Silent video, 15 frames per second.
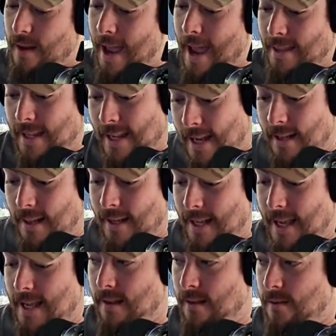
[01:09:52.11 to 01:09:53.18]
At the end of the
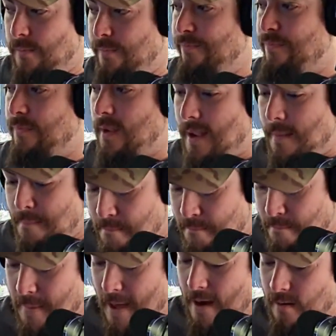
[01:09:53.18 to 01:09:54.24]
day, though,
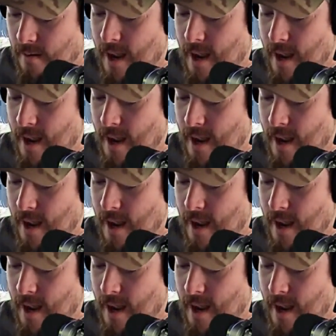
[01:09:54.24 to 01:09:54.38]
better